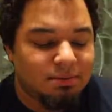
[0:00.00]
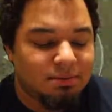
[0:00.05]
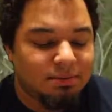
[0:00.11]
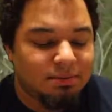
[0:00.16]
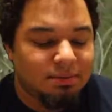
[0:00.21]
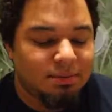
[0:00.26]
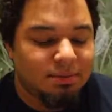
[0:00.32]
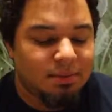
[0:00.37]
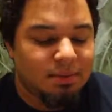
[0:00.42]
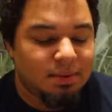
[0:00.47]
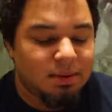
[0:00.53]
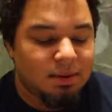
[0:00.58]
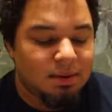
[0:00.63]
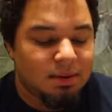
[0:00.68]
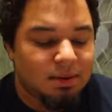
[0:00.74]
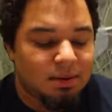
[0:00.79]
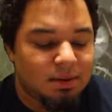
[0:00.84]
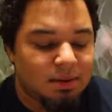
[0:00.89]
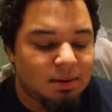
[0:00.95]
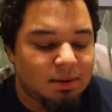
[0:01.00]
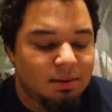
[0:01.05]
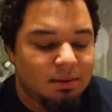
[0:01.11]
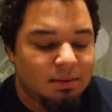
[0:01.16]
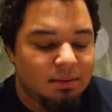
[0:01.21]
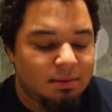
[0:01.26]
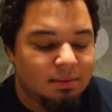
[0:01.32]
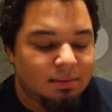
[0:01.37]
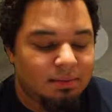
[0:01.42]

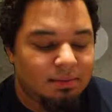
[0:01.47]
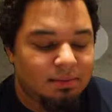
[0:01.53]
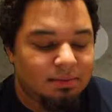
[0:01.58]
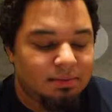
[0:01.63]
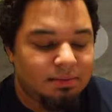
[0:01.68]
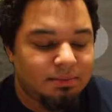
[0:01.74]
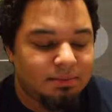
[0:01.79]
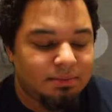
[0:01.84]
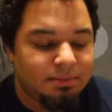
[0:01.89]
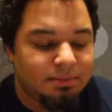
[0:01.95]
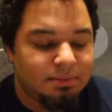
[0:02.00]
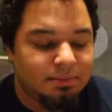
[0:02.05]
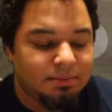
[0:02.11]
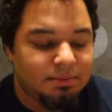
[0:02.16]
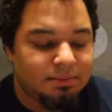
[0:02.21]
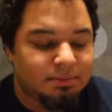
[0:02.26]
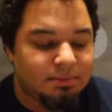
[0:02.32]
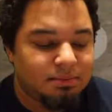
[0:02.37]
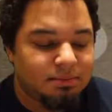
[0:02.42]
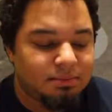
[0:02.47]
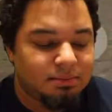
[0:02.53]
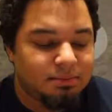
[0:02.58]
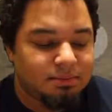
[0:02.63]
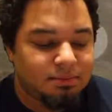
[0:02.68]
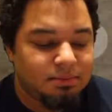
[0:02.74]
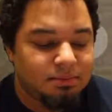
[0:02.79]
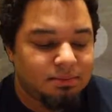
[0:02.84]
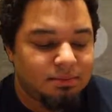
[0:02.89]

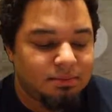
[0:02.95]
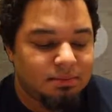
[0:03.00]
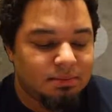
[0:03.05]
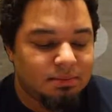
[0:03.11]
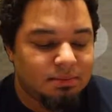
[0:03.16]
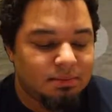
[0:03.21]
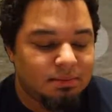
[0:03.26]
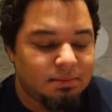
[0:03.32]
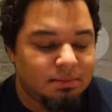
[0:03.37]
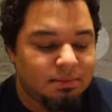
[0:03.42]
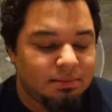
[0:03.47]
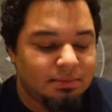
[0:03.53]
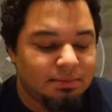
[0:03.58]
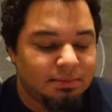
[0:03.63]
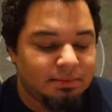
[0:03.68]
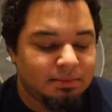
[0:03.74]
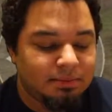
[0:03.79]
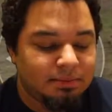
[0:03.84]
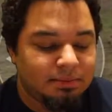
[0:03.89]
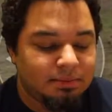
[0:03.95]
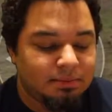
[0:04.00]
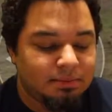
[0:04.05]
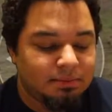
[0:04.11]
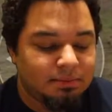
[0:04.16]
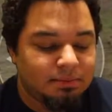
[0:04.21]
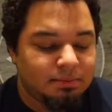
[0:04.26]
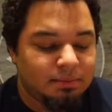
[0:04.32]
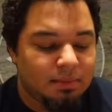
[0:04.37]

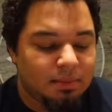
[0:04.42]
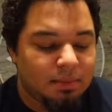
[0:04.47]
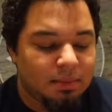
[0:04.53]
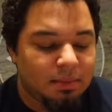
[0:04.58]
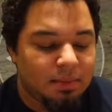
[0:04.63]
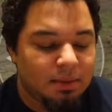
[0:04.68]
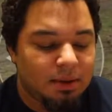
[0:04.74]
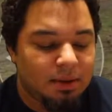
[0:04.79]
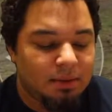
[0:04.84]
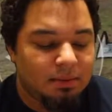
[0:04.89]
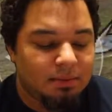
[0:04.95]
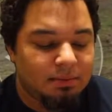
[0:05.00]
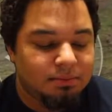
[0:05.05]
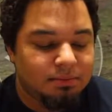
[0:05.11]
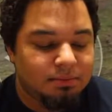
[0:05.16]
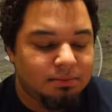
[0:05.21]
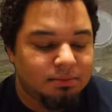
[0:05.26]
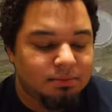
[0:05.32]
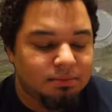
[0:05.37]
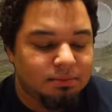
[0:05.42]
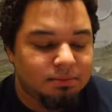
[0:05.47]
(no one is talking)